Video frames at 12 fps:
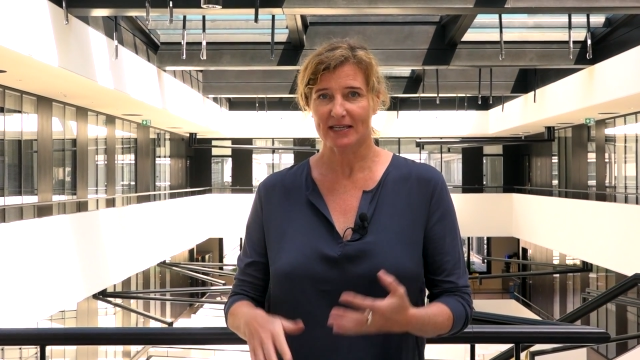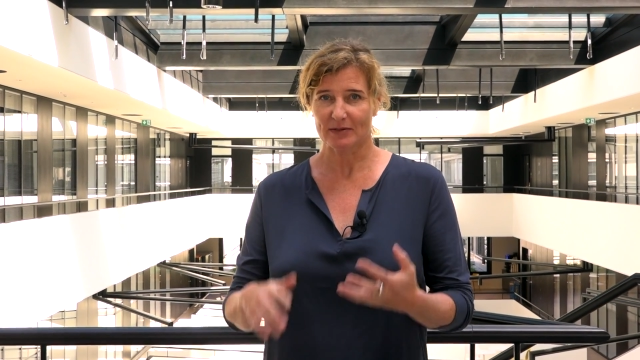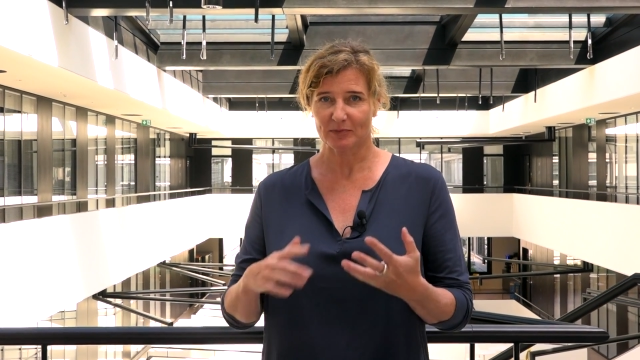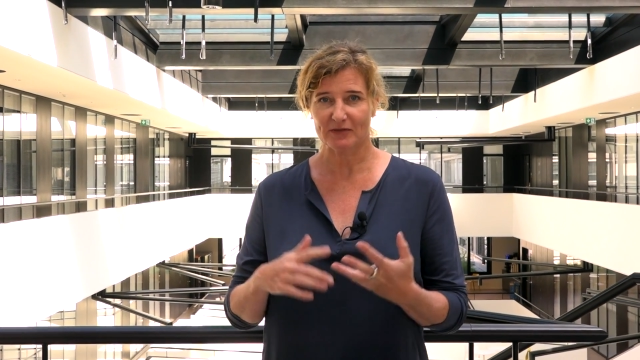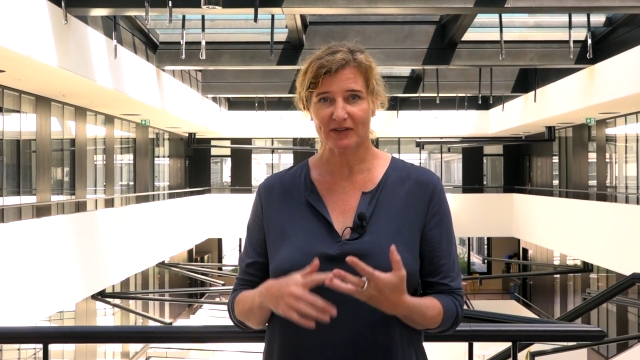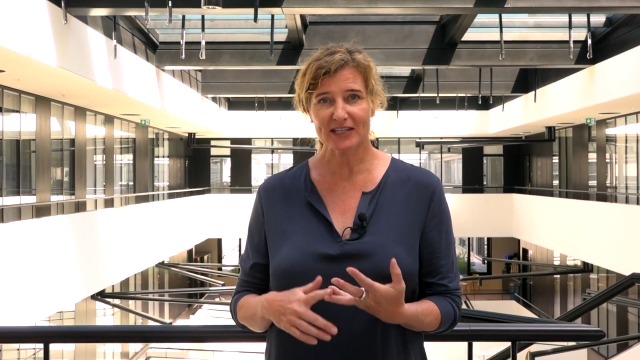
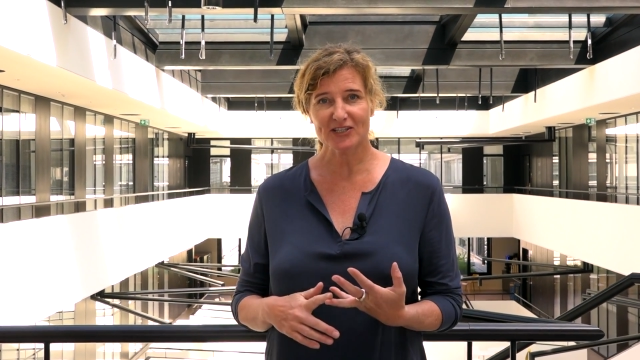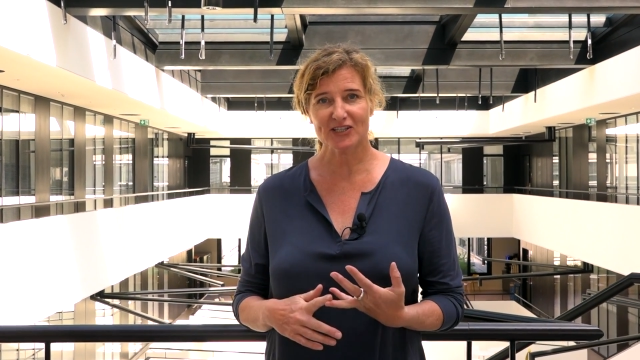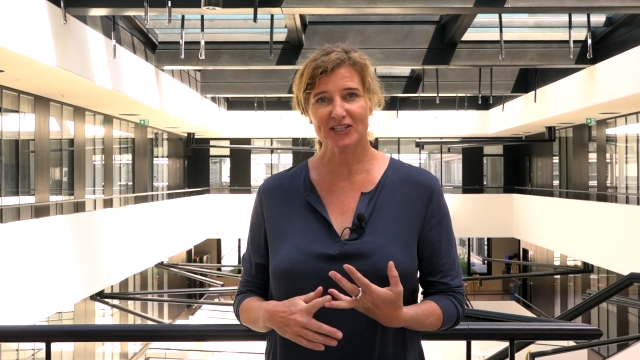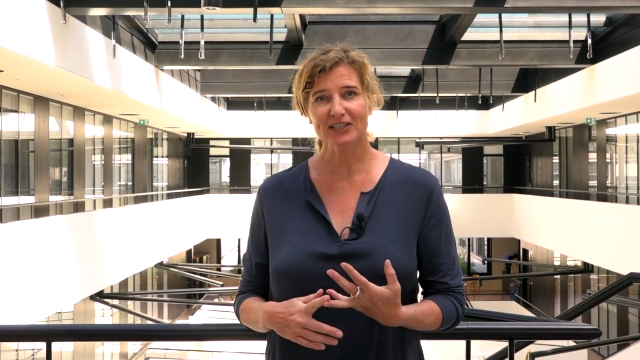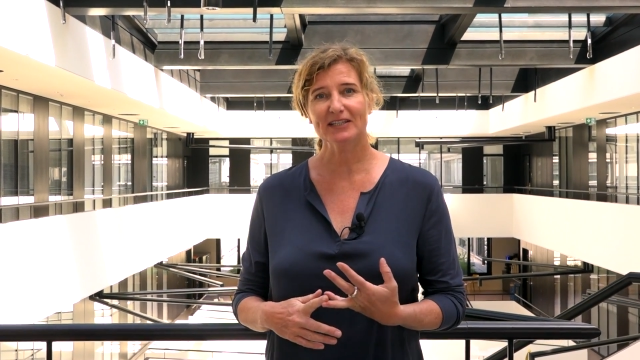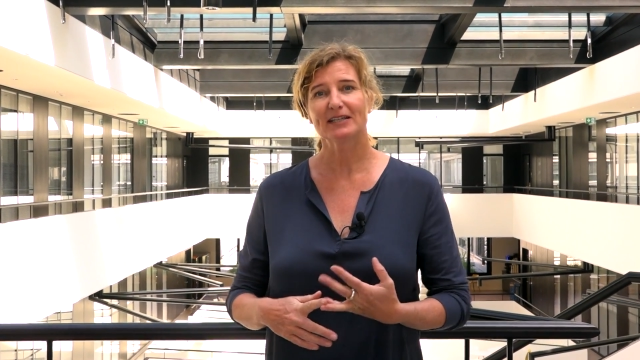
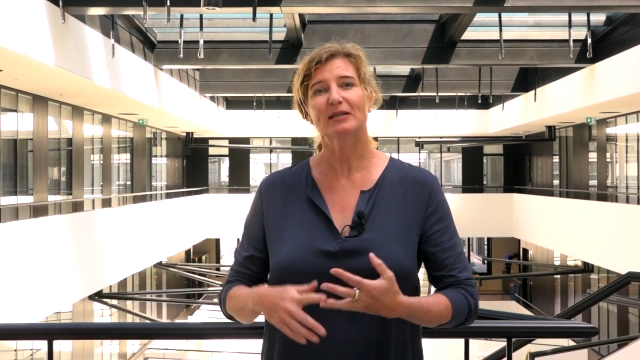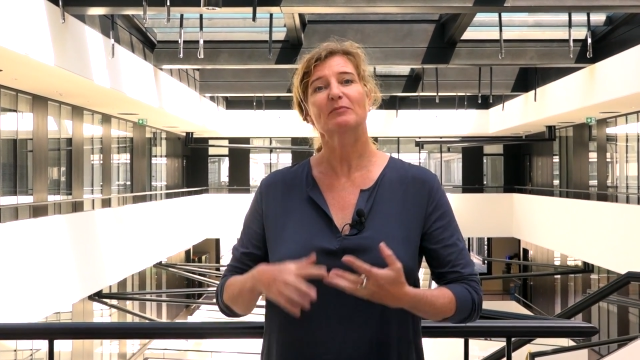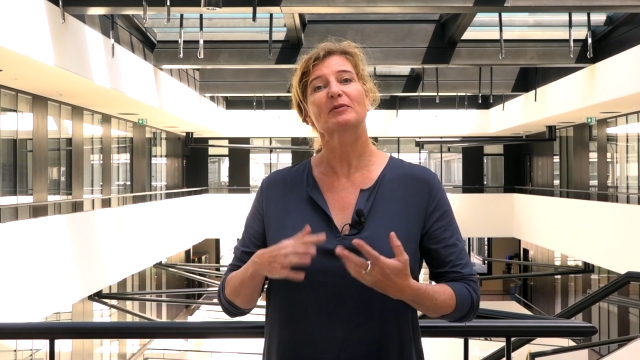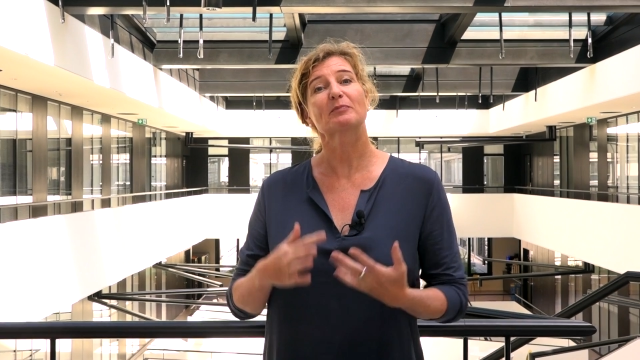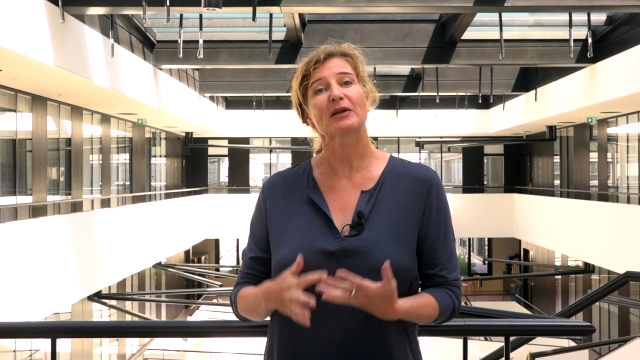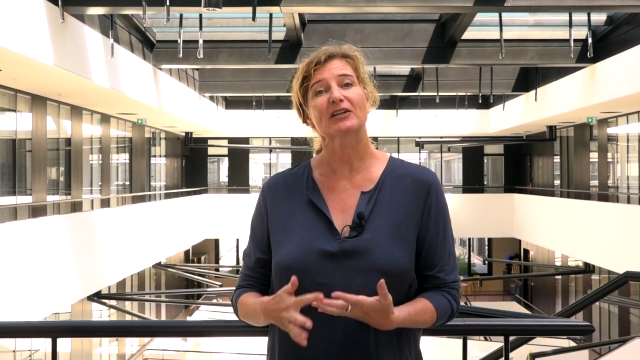prevention,
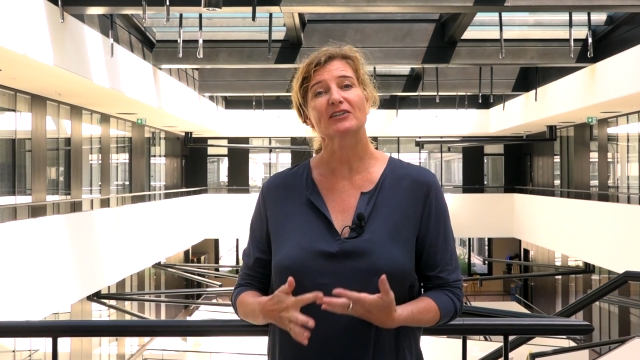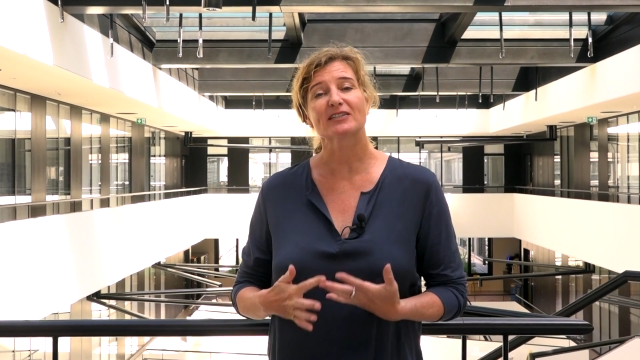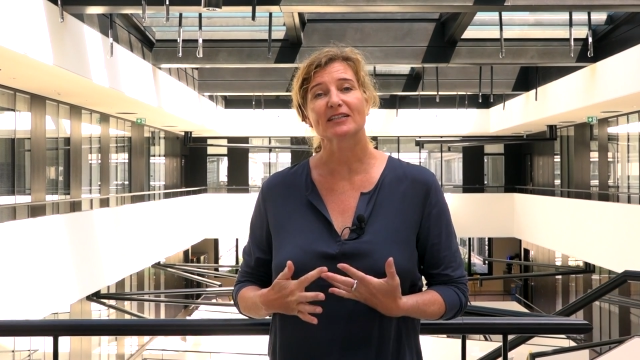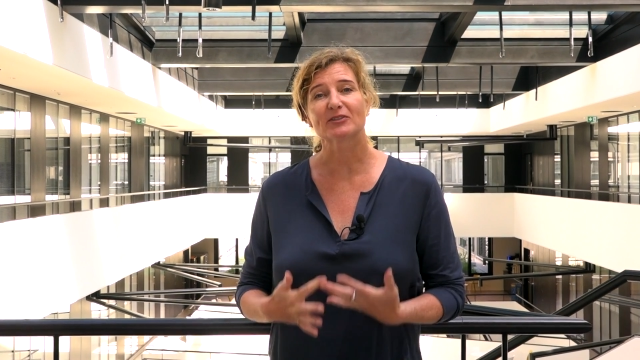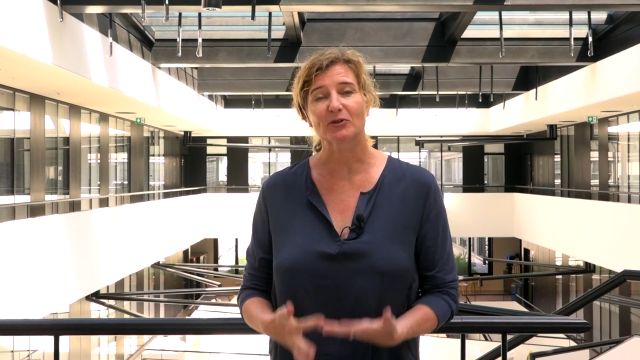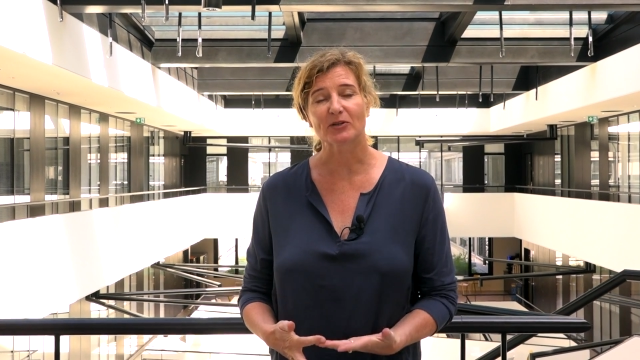preparedness
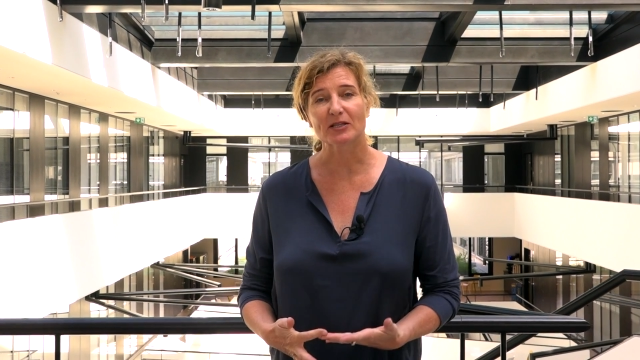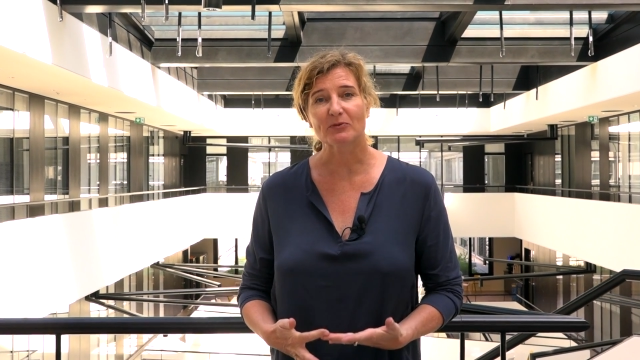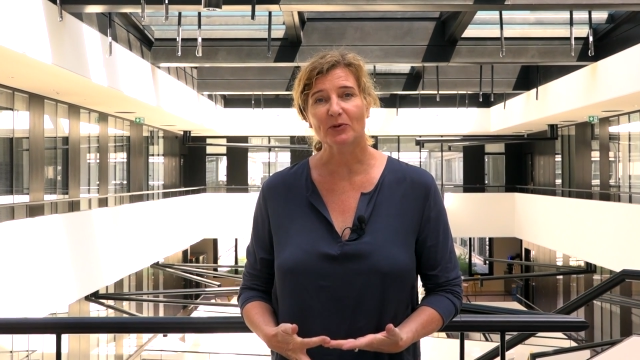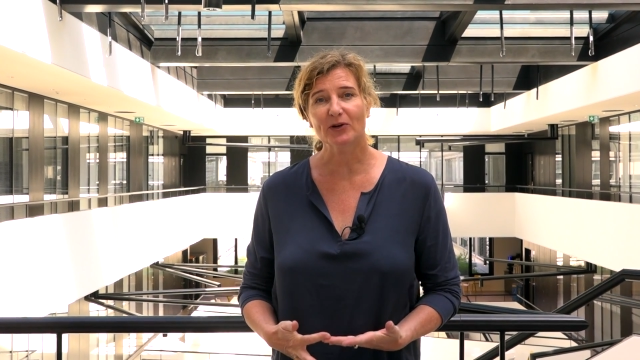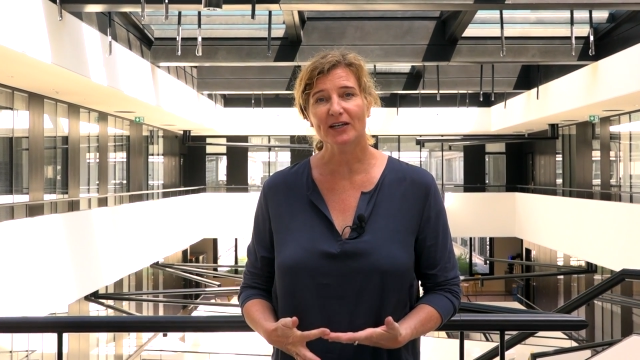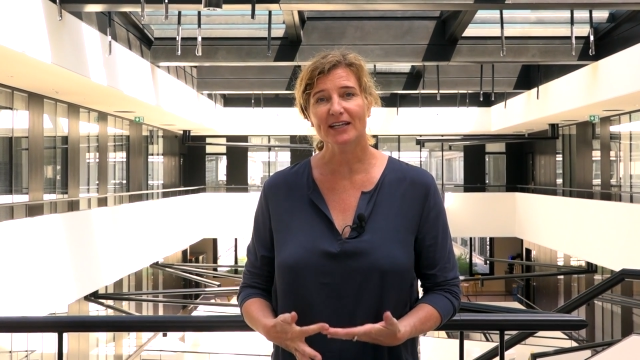and early
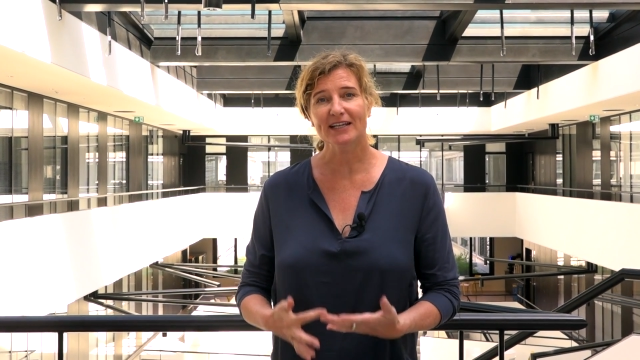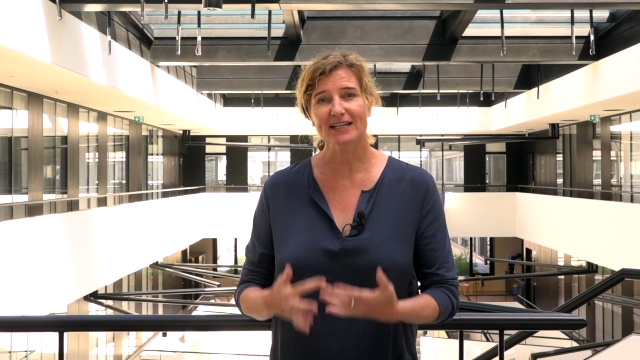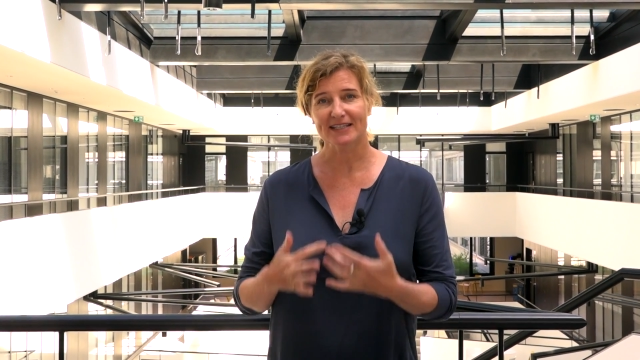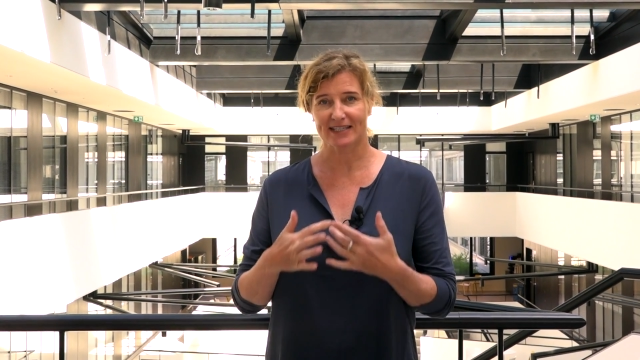warning,